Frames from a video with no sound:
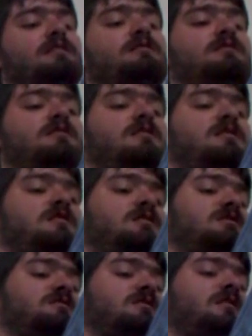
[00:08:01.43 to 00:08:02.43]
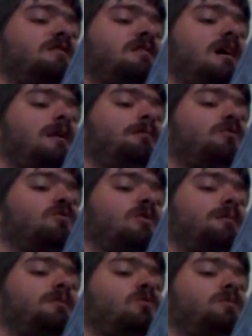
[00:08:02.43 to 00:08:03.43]
The sight of an apple or
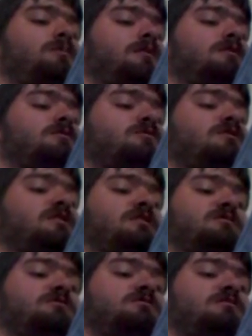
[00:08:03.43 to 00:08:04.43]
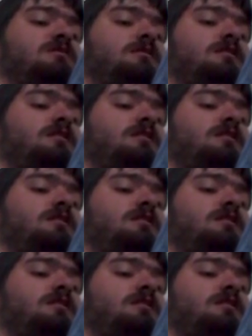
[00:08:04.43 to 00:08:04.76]
rainbow would bring her to tears.